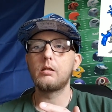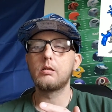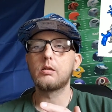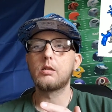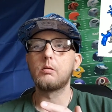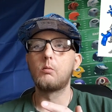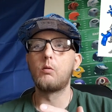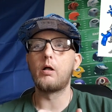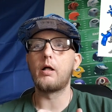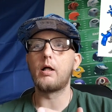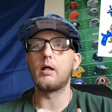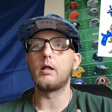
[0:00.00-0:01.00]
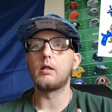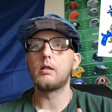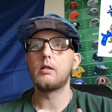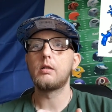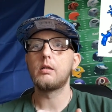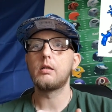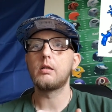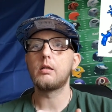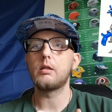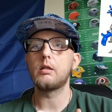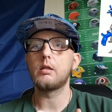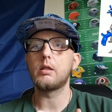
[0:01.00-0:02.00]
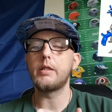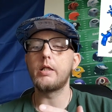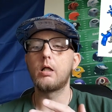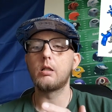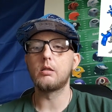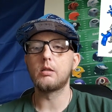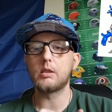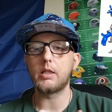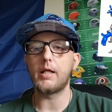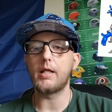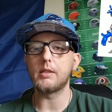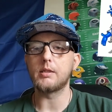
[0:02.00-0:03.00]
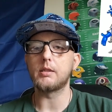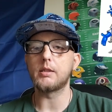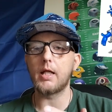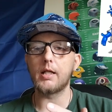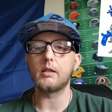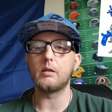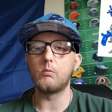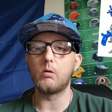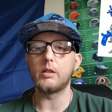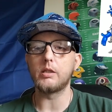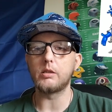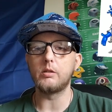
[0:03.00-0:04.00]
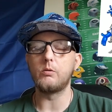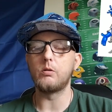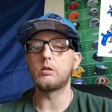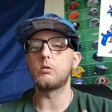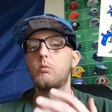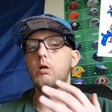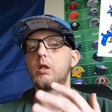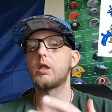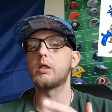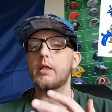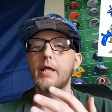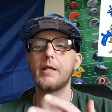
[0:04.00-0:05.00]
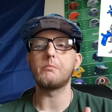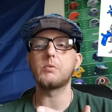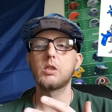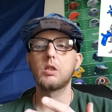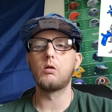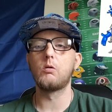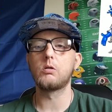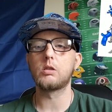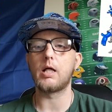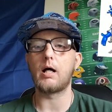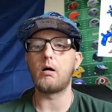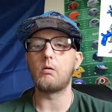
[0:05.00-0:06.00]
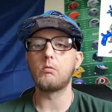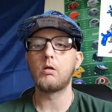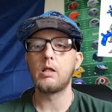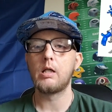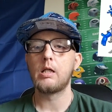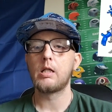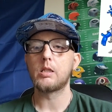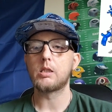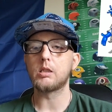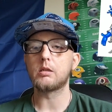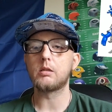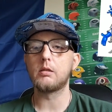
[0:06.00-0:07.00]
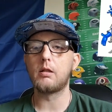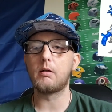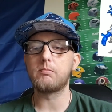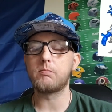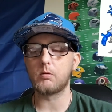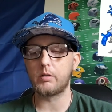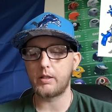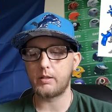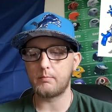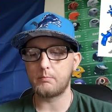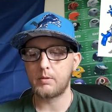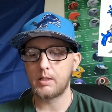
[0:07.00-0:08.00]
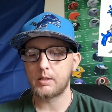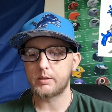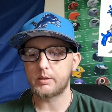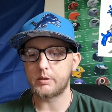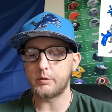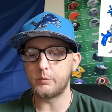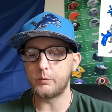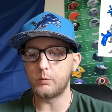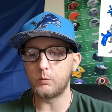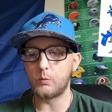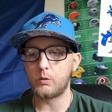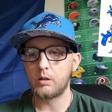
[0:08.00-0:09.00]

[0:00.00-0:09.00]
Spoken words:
to where he understands exactly what he's doing, to where the game slows down just enough for him to